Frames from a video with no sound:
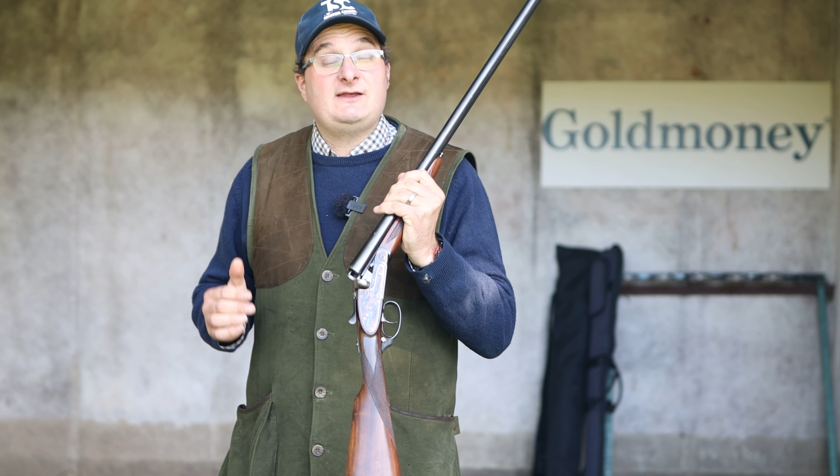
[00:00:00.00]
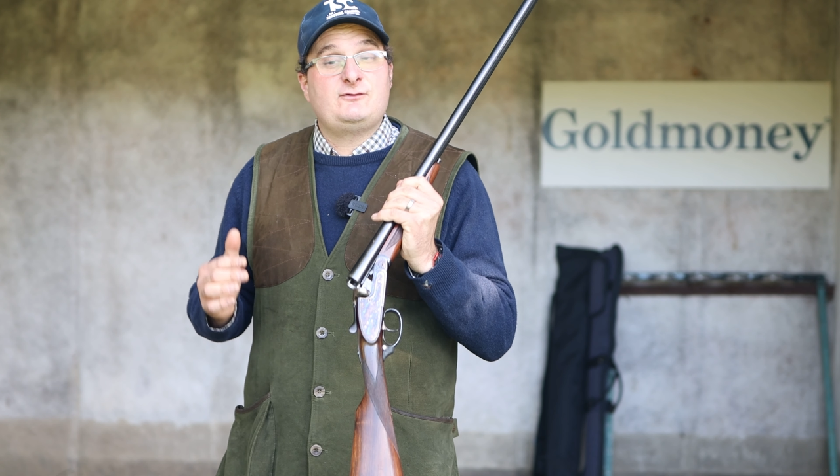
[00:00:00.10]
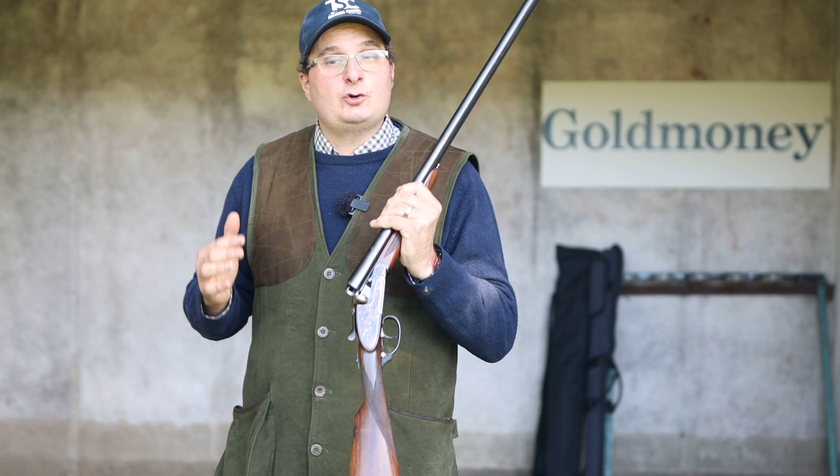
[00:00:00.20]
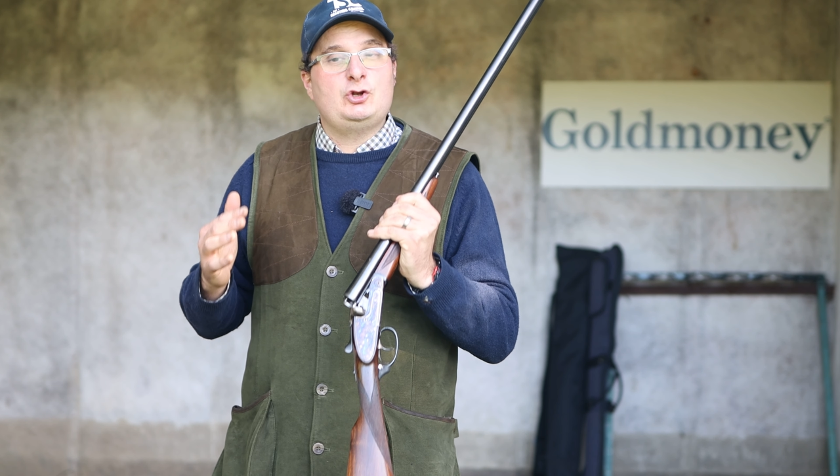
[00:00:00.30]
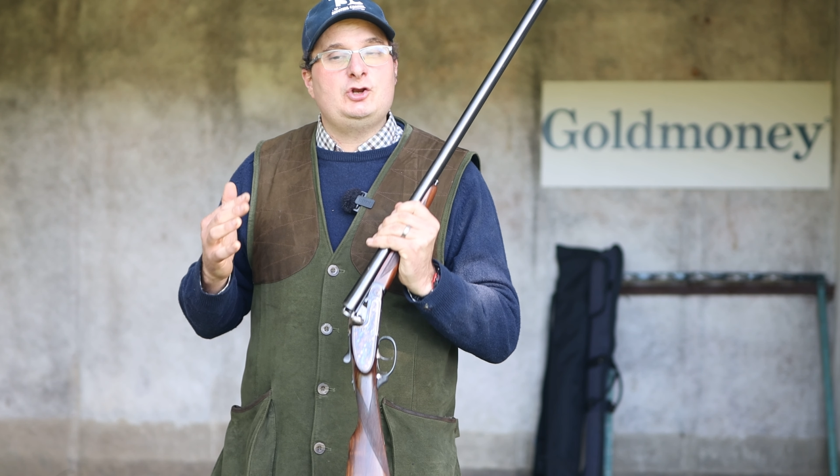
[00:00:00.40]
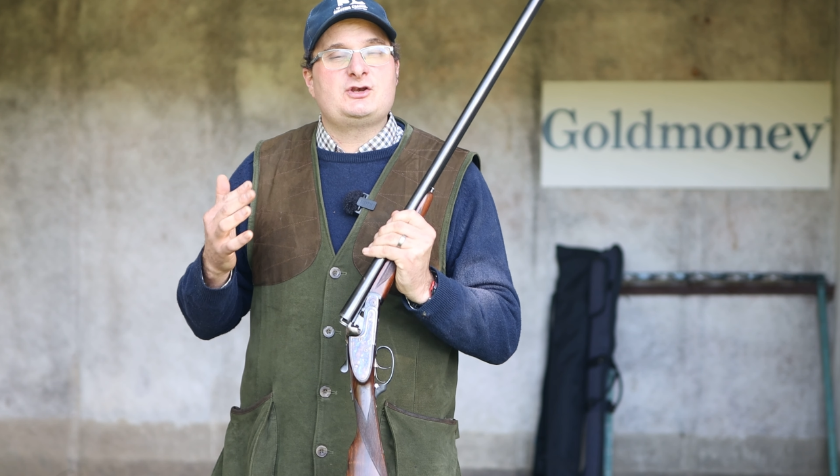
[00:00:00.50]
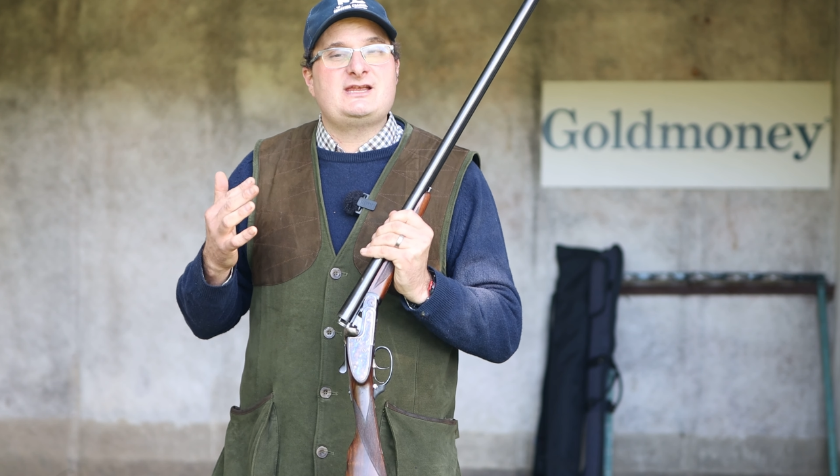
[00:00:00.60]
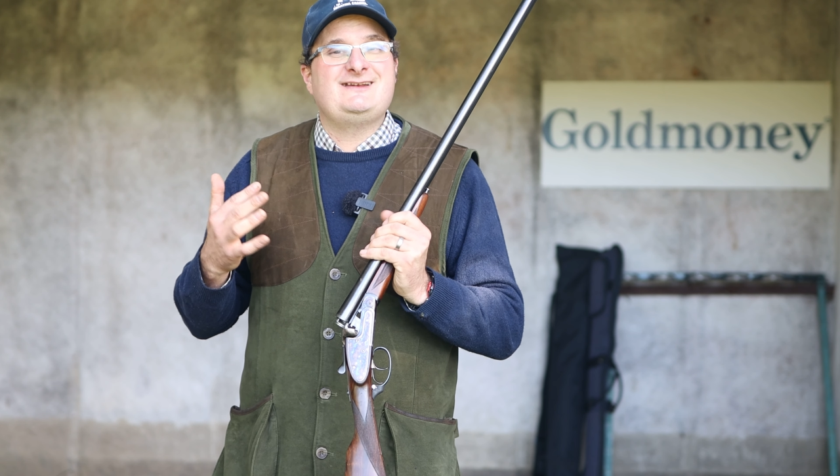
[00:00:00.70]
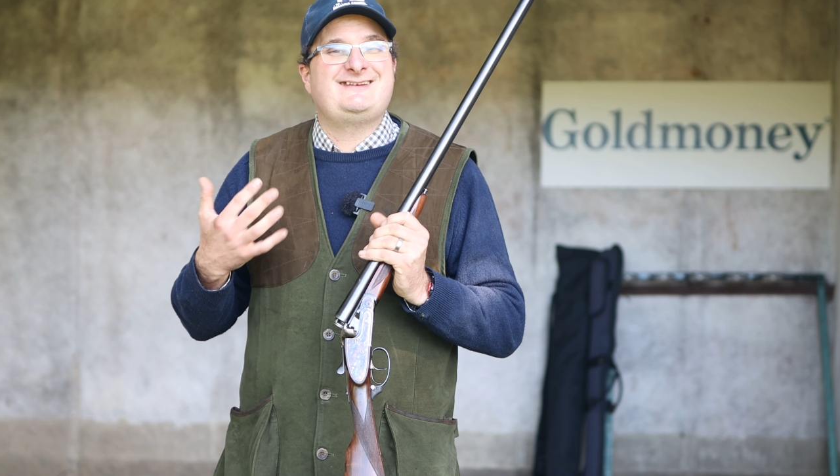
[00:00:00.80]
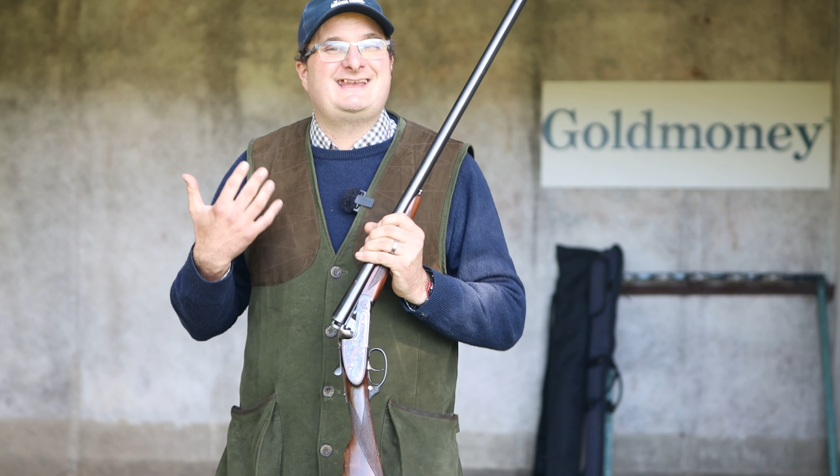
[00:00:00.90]
if you're
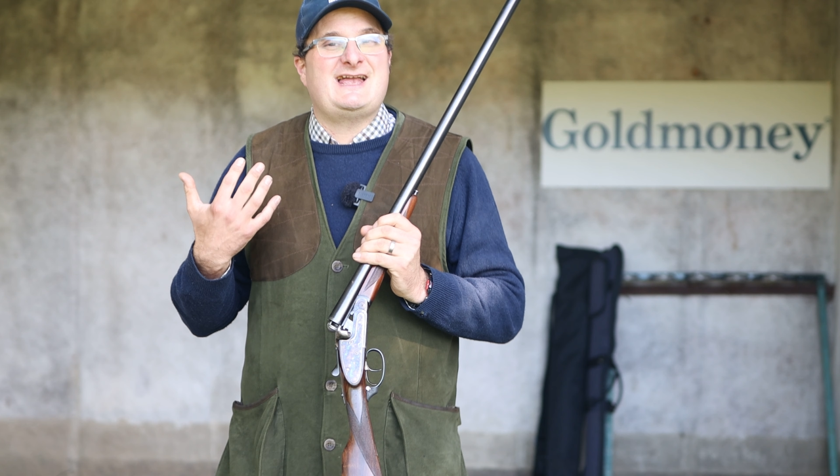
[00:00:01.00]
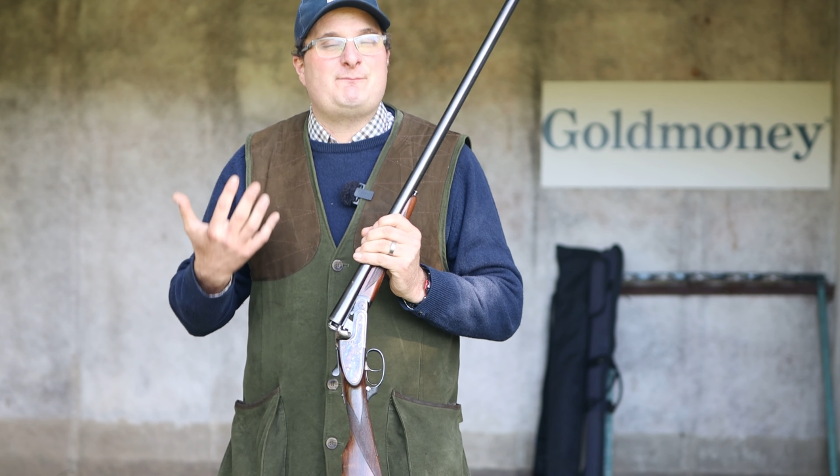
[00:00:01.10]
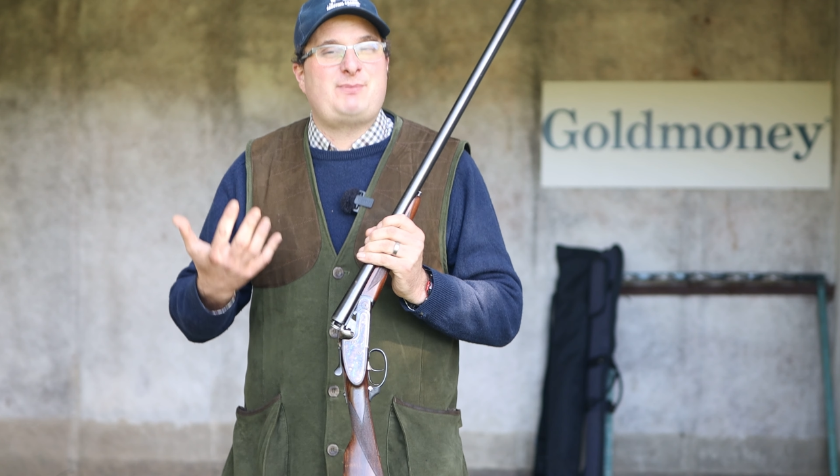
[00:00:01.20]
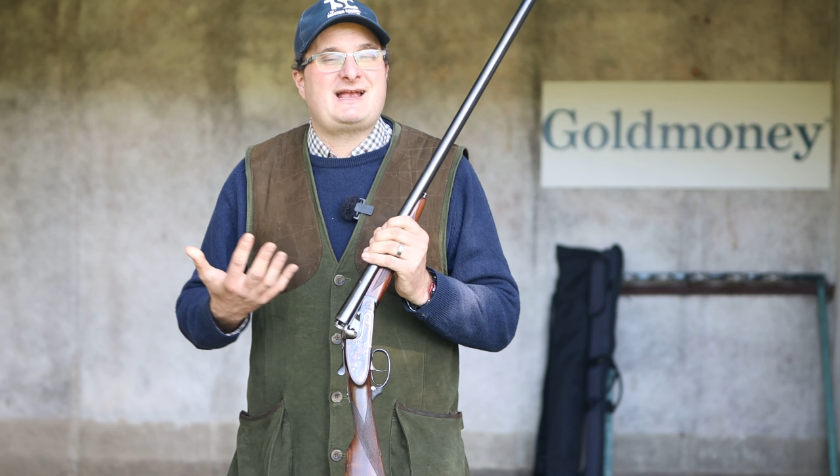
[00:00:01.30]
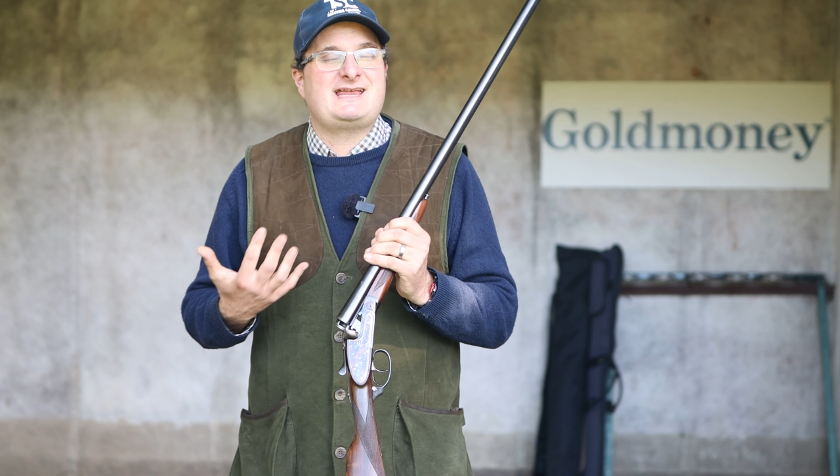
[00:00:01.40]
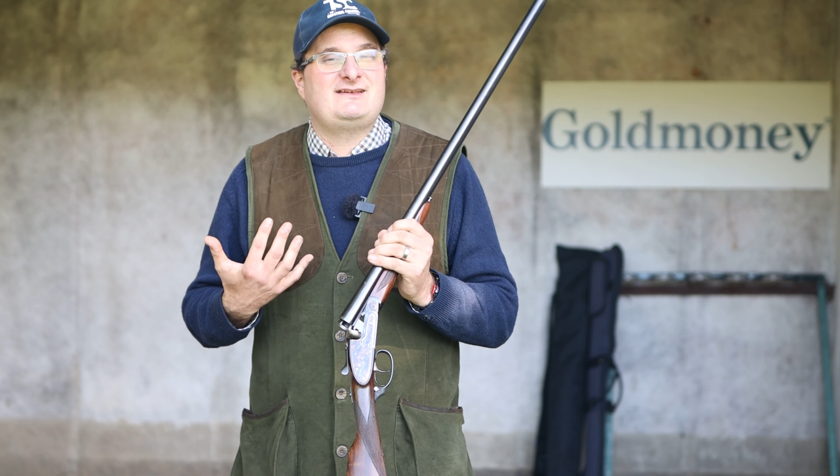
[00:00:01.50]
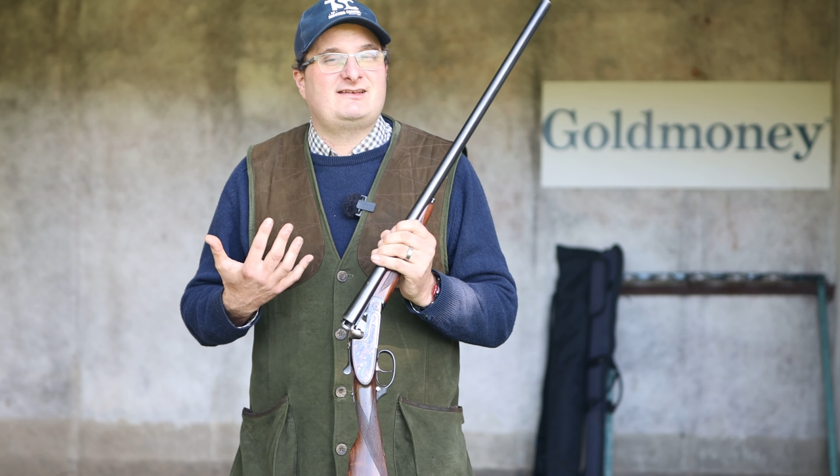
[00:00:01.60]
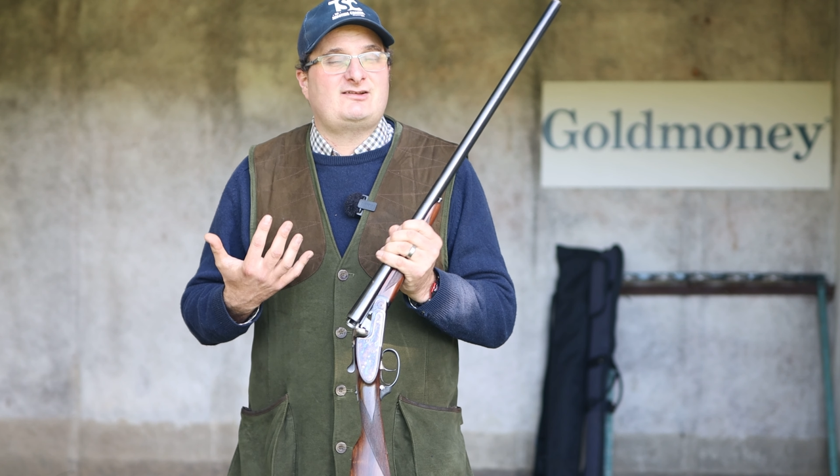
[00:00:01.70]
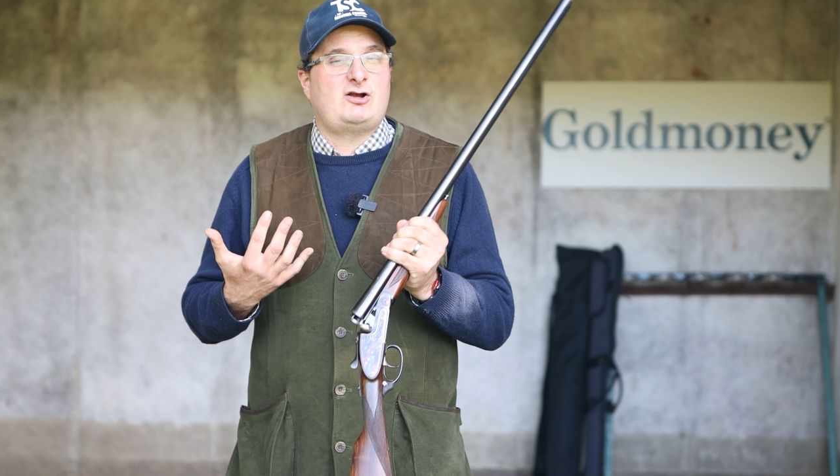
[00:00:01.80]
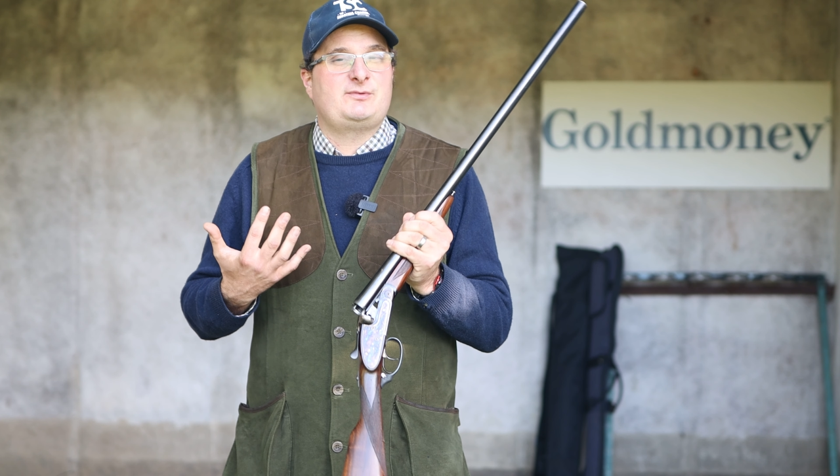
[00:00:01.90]
looking to get back into
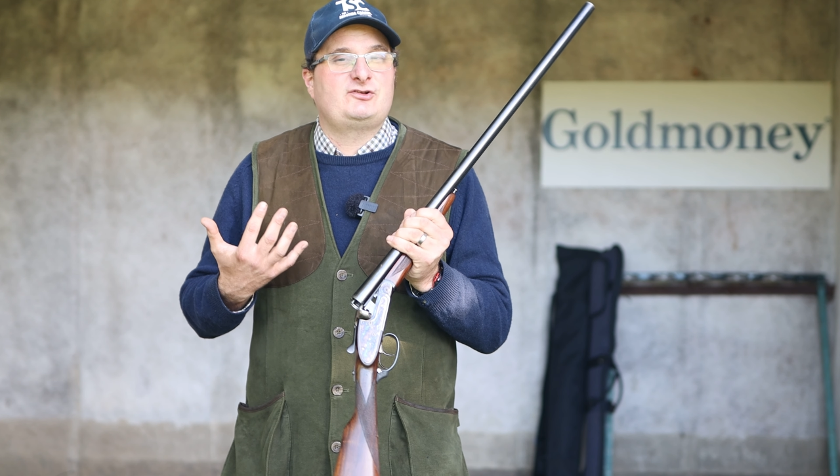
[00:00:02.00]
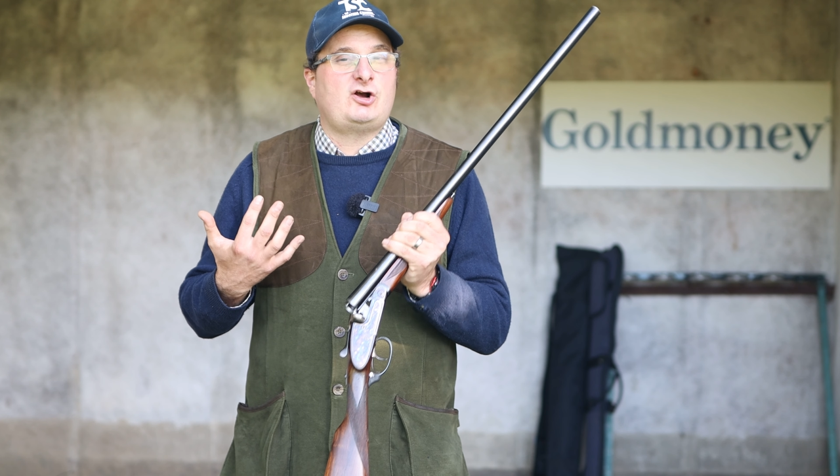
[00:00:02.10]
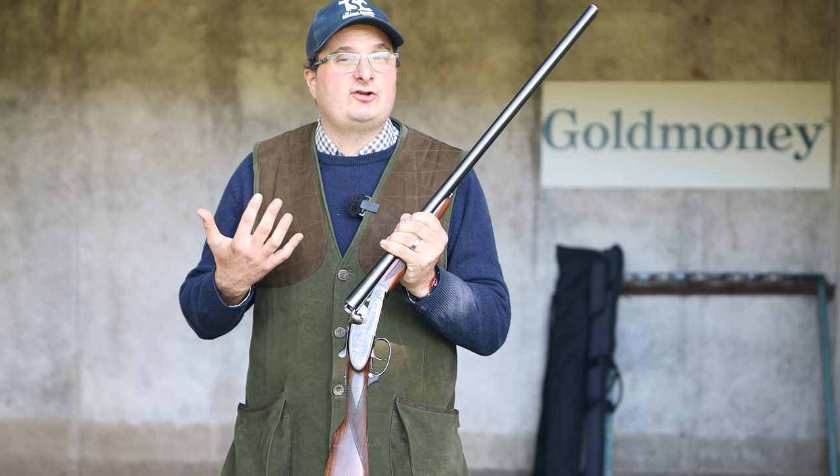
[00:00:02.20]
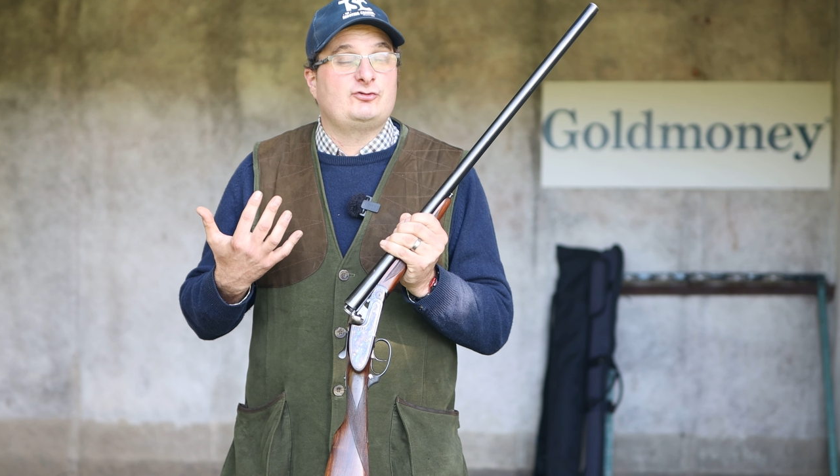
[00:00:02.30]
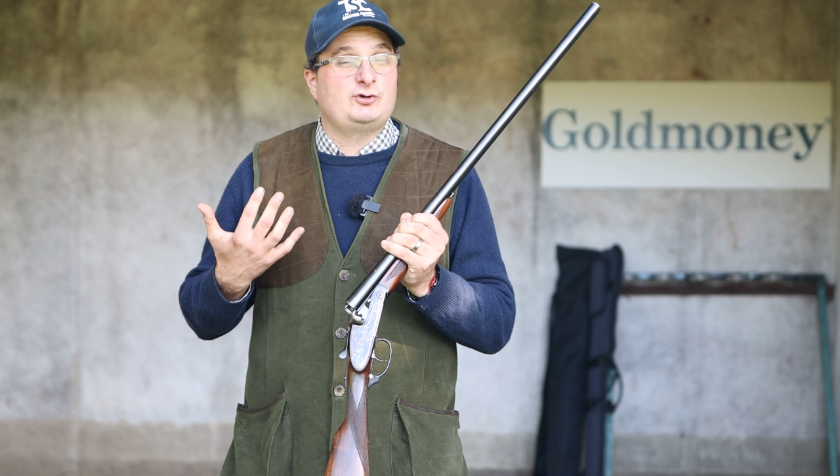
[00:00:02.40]
side-by-sides,